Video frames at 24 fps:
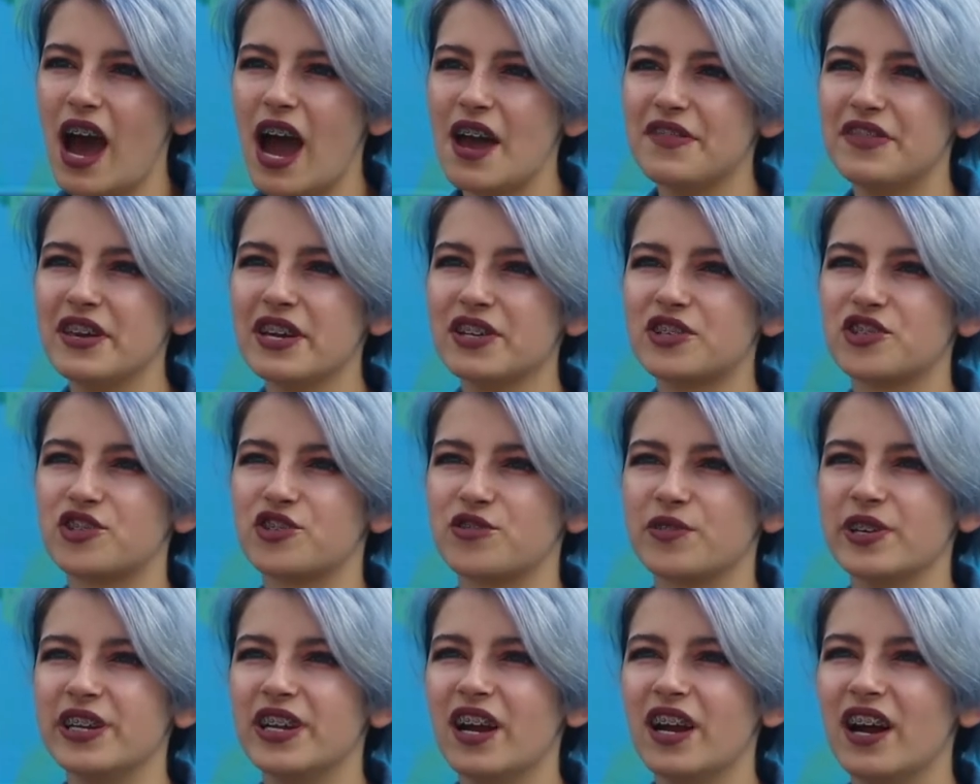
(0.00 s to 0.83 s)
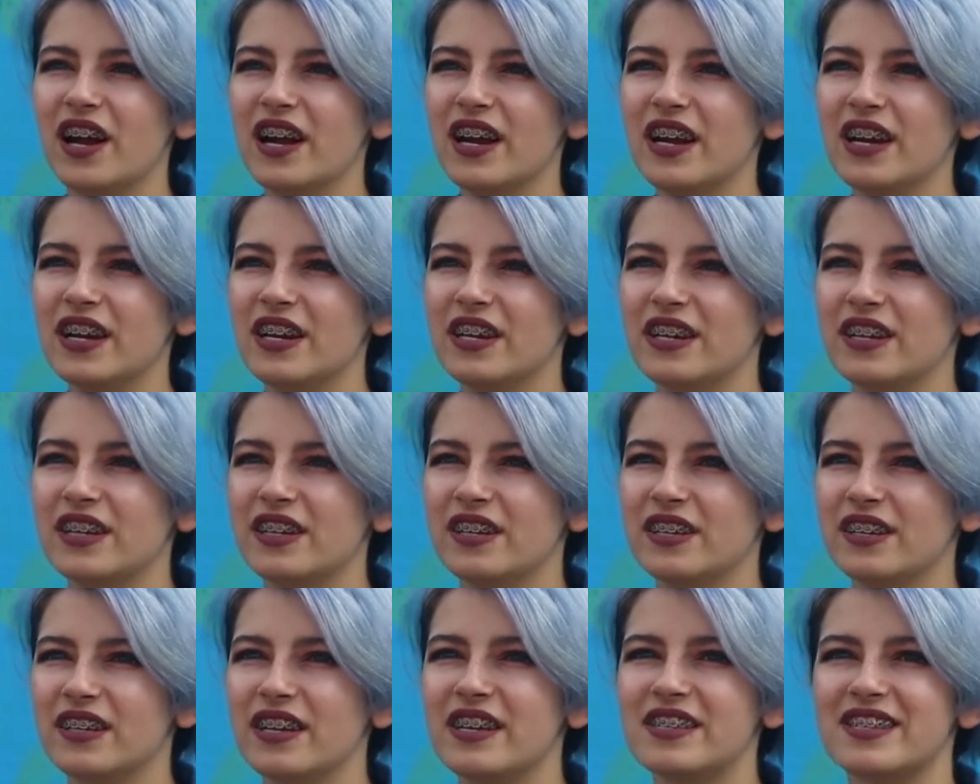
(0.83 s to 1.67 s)
I think street art
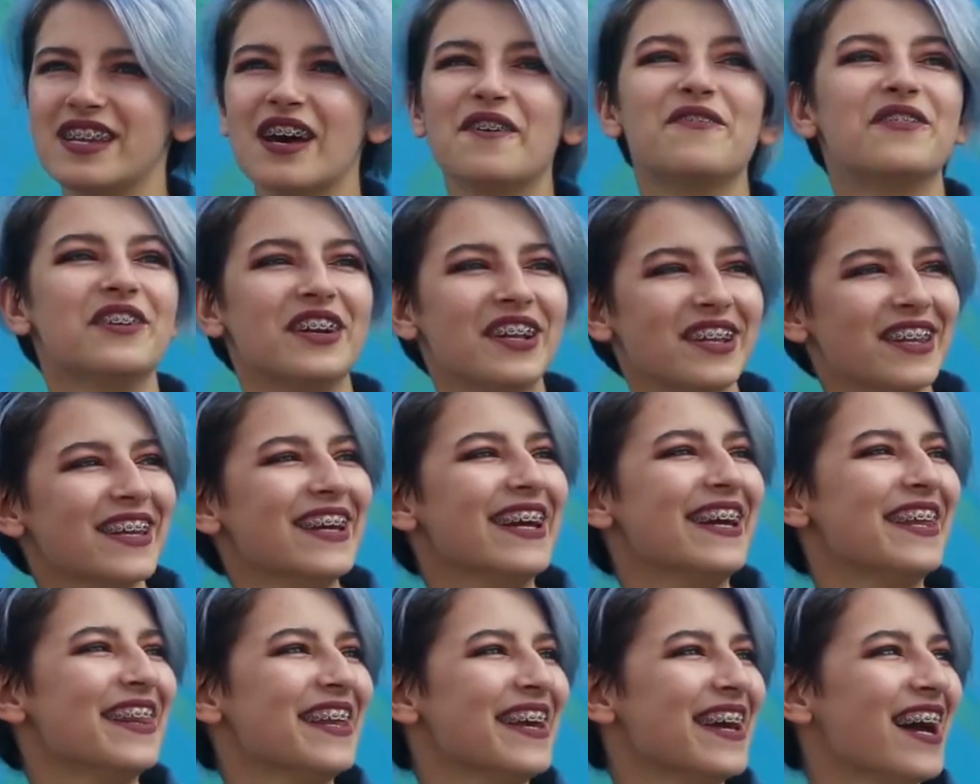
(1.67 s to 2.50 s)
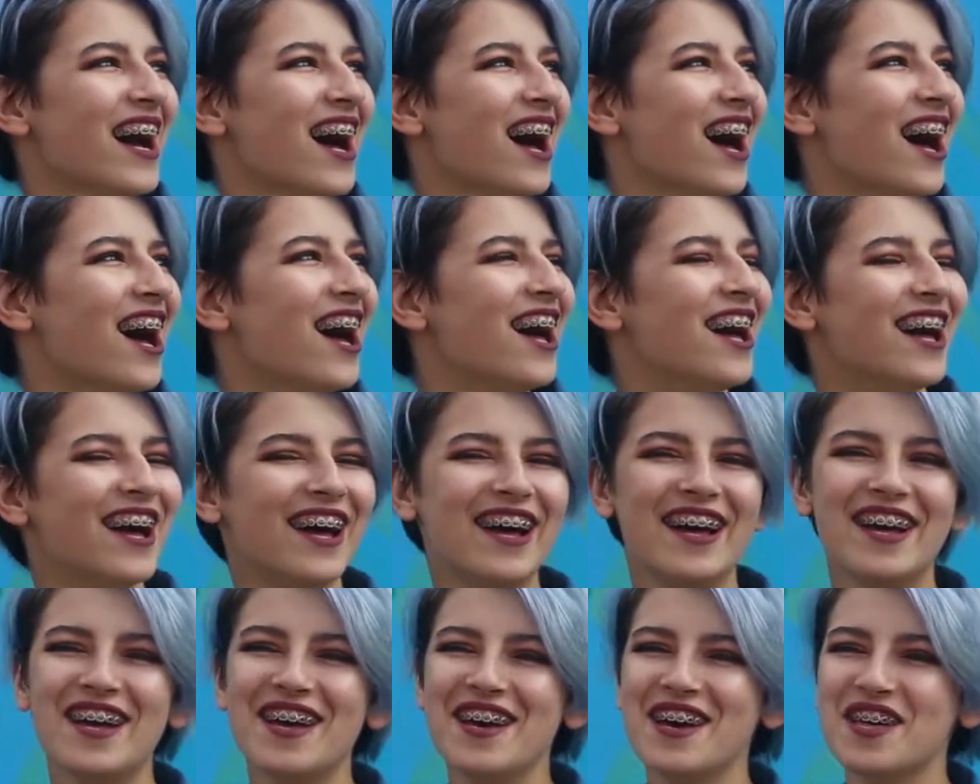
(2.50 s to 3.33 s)
is definitely the
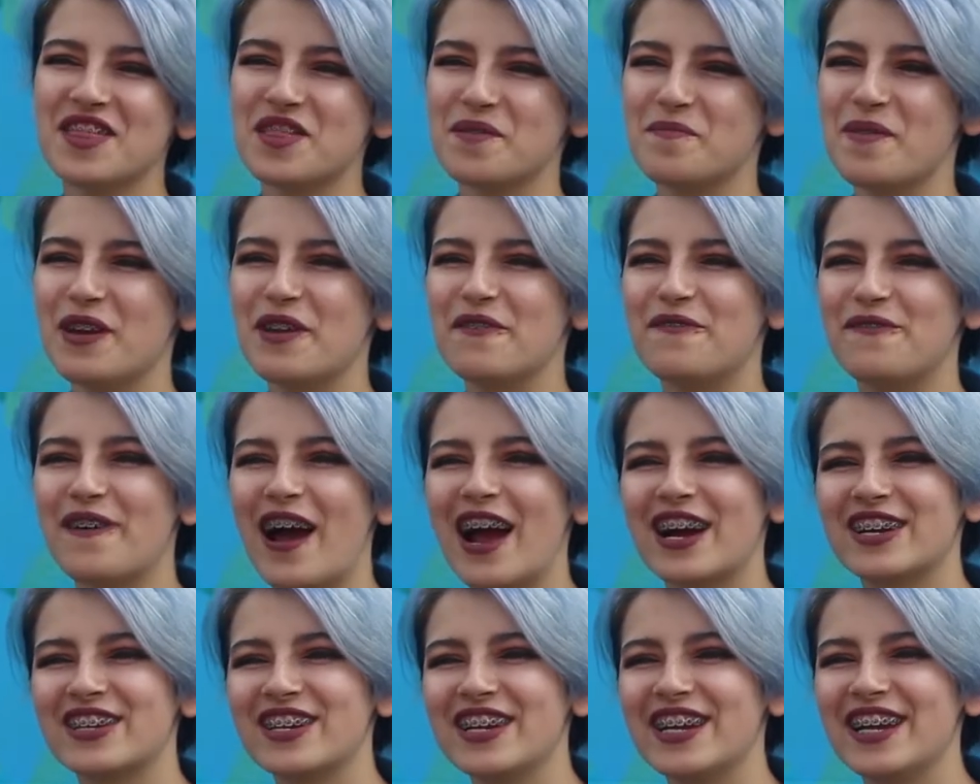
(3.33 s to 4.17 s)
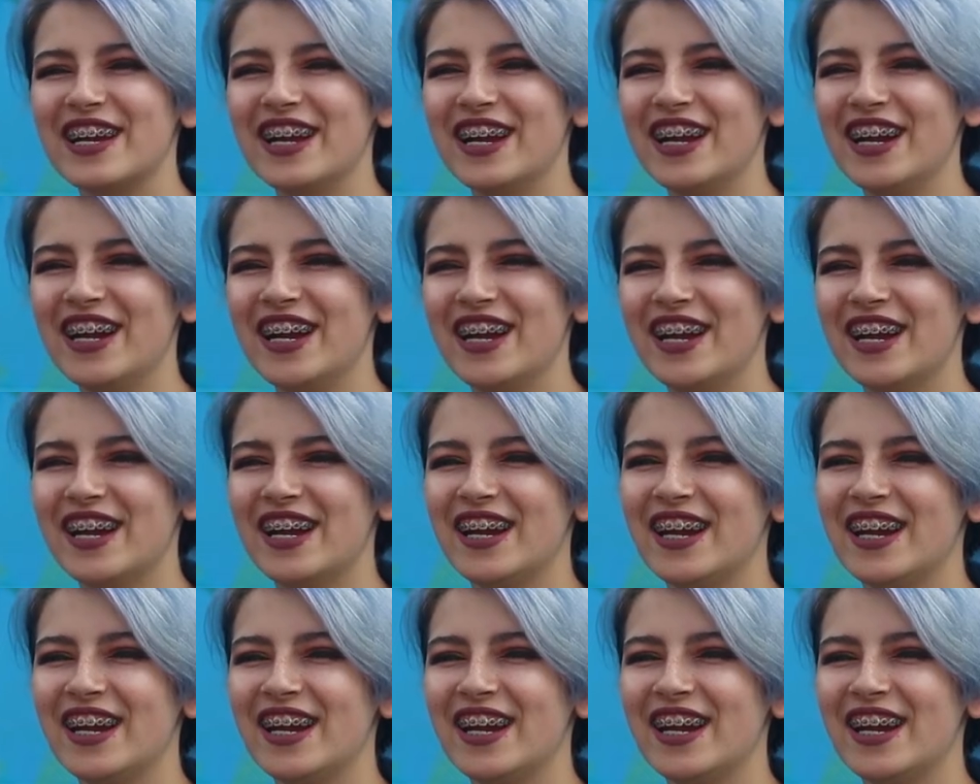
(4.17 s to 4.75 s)
main factor here.